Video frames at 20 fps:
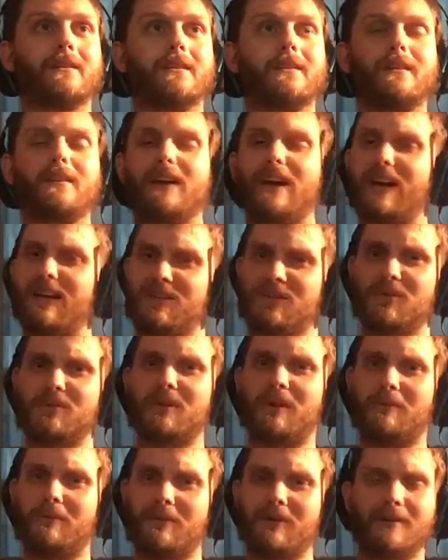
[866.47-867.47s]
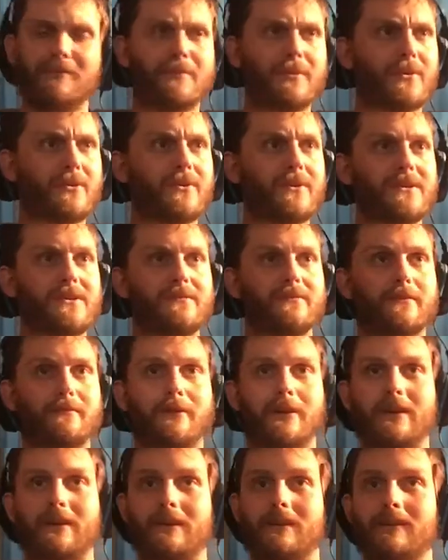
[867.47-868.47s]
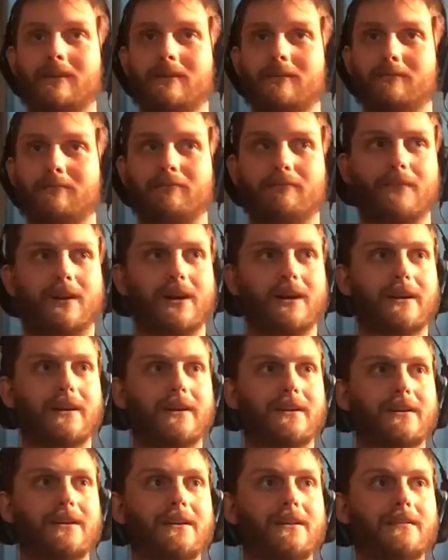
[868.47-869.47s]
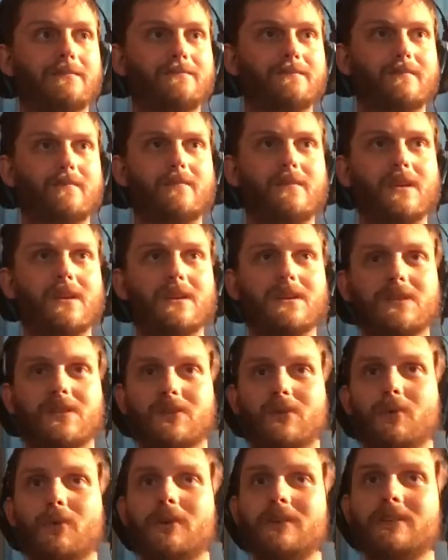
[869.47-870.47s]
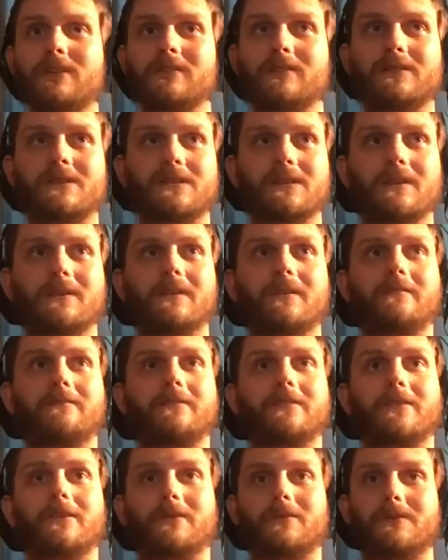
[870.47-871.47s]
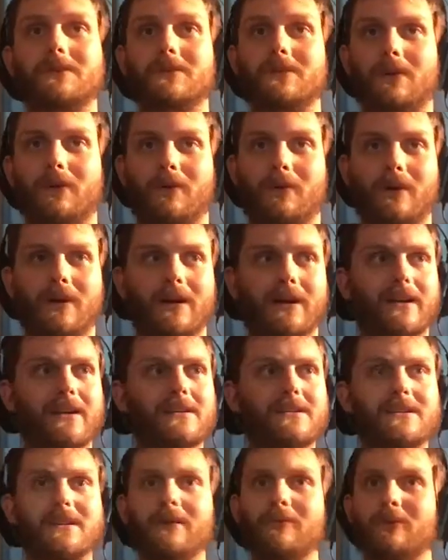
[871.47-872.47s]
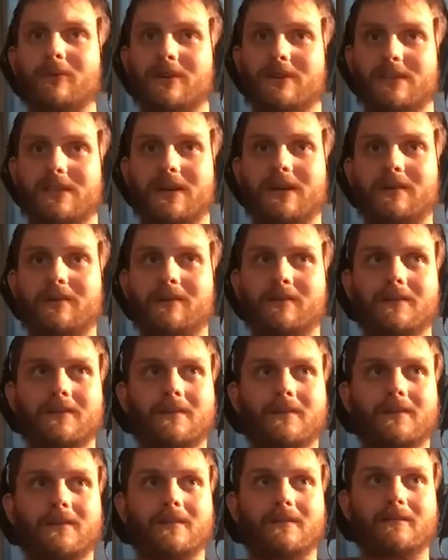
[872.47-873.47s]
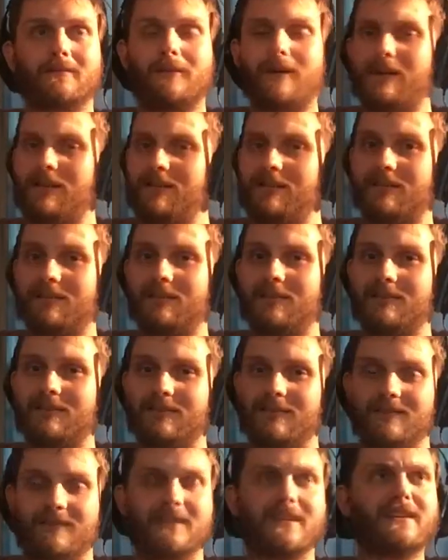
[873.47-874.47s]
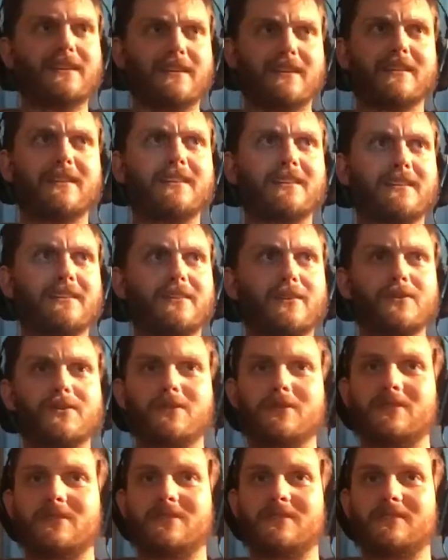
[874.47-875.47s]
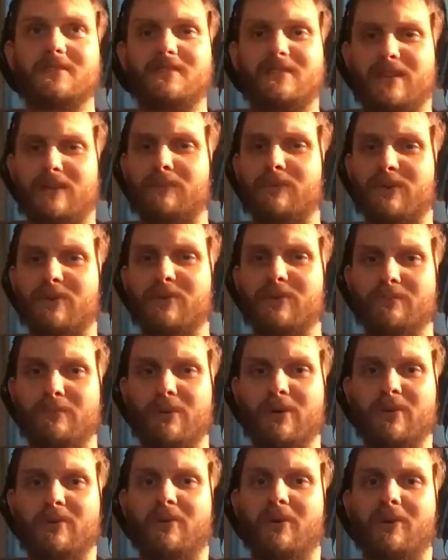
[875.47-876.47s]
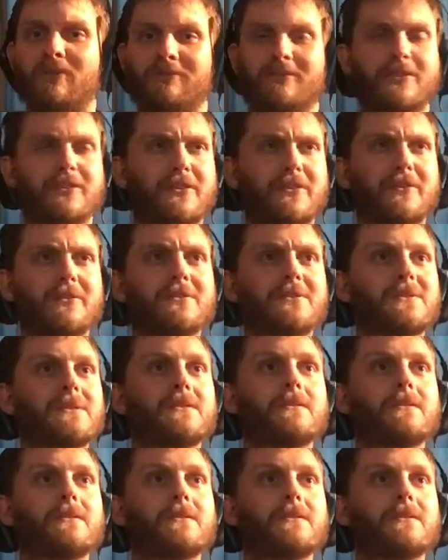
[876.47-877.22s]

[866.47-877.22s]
Actually, I'm going to upload this for my Storytelling Sunday video. So I guess that works out, right? Those are typically pretty long videos.